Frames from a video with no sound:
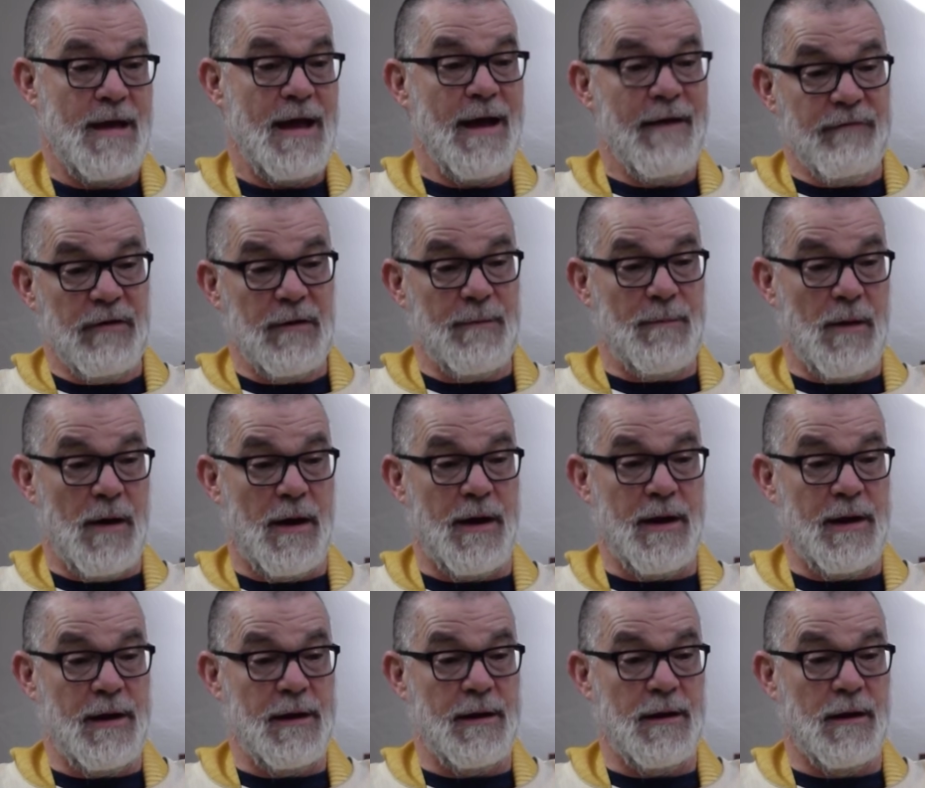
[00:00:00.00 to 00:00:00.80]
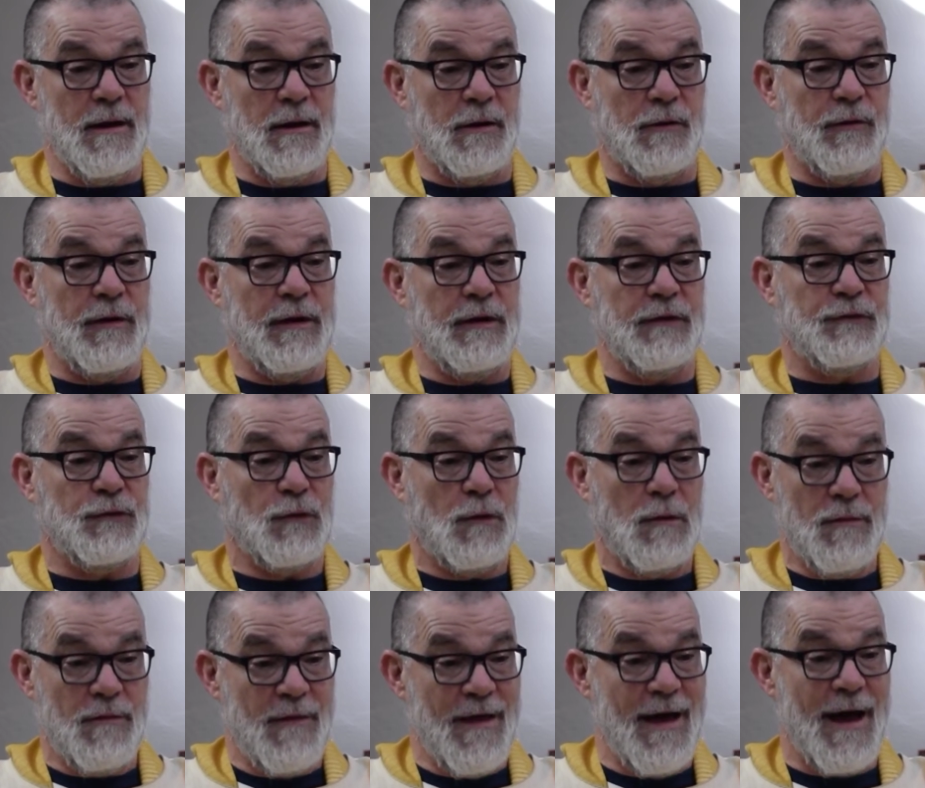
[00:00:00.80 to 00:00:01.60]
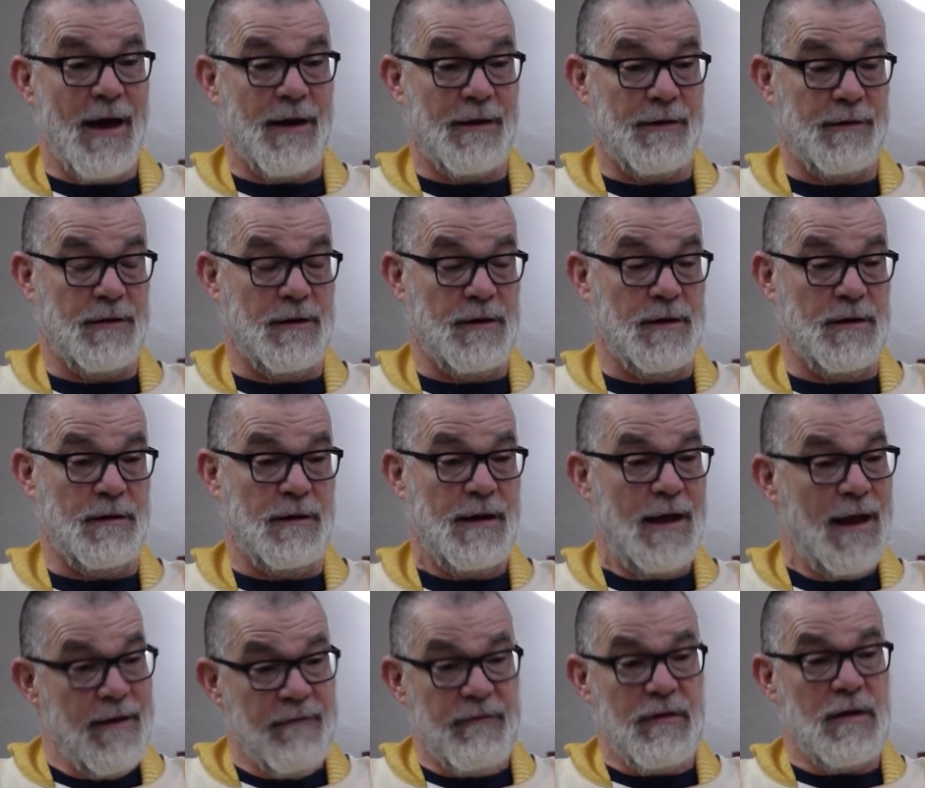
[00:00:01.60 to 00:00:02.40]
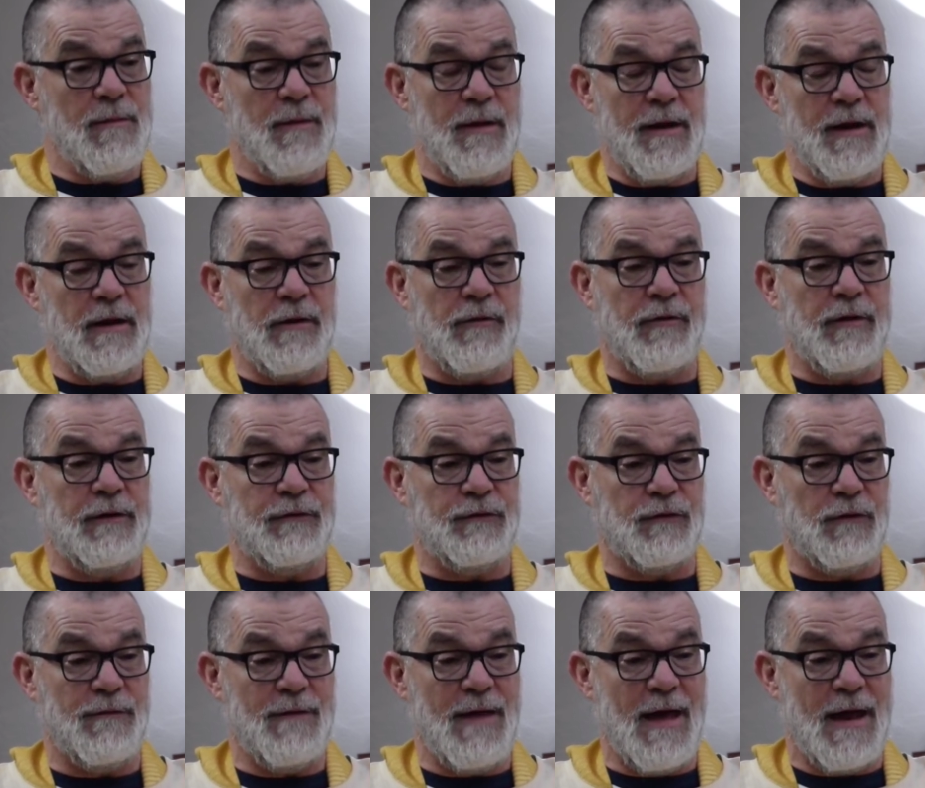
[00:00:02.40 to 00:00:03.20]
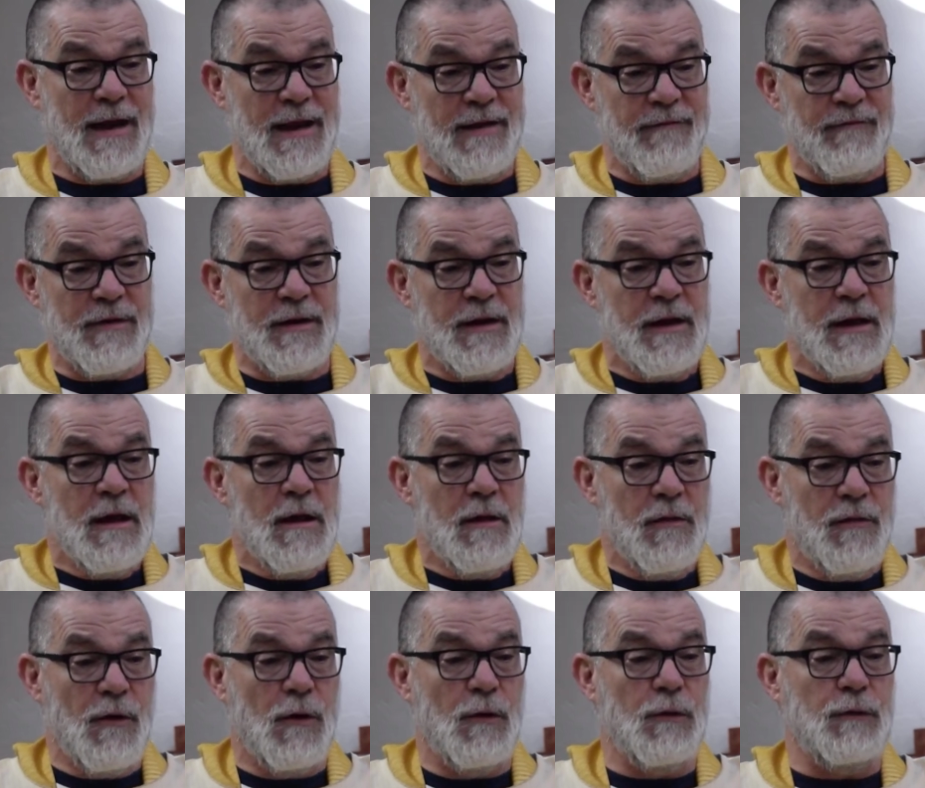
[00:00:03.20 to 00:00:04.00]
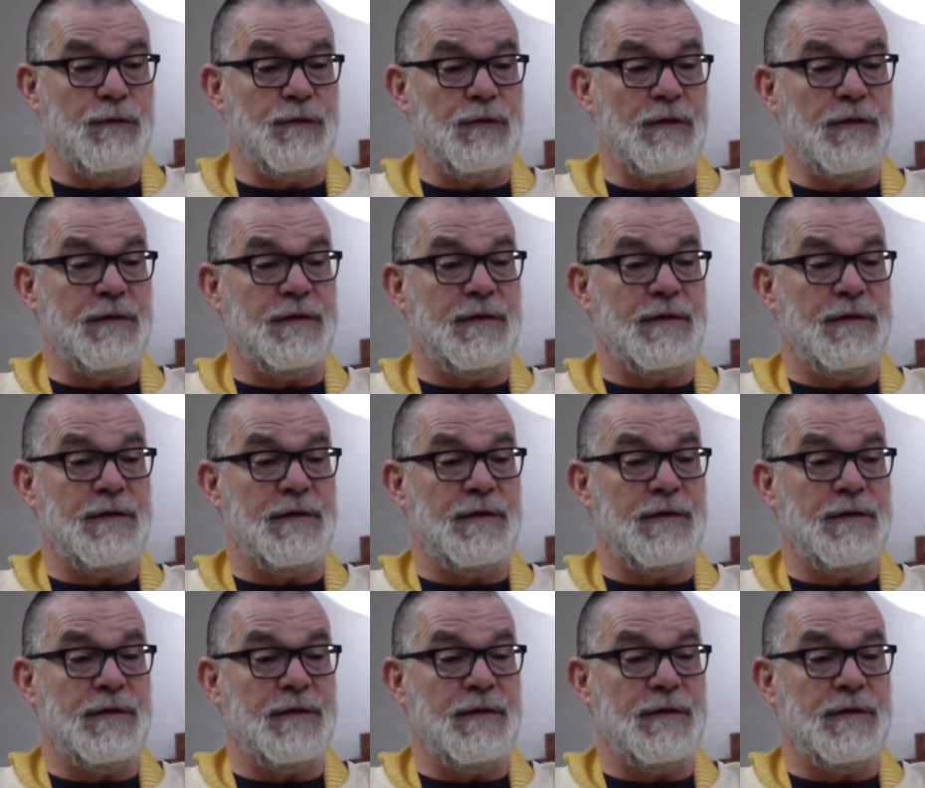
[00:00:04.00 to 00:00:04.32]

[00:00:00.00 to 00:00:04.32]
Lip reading: Everybody agrees on that, huh? Everybody agrees on that. Even those that